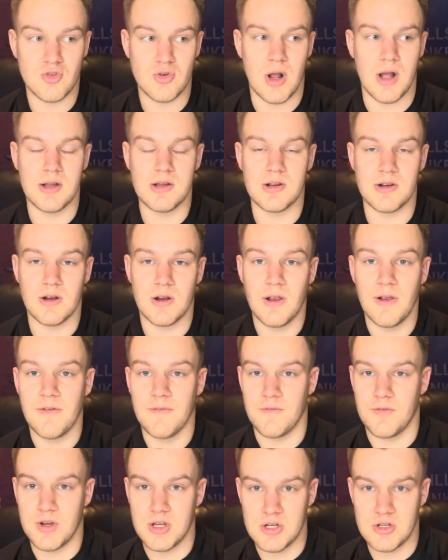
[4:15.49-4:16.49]
stronger
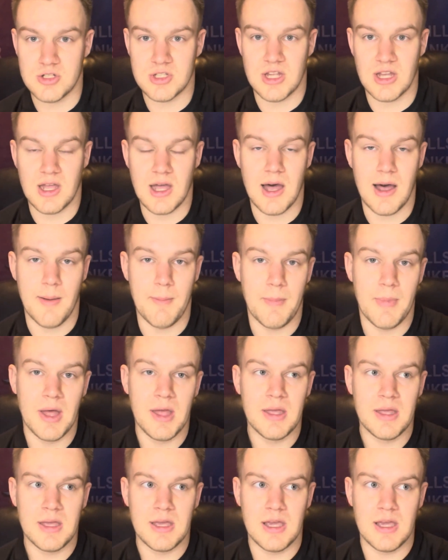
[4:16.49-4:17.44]
for years to come.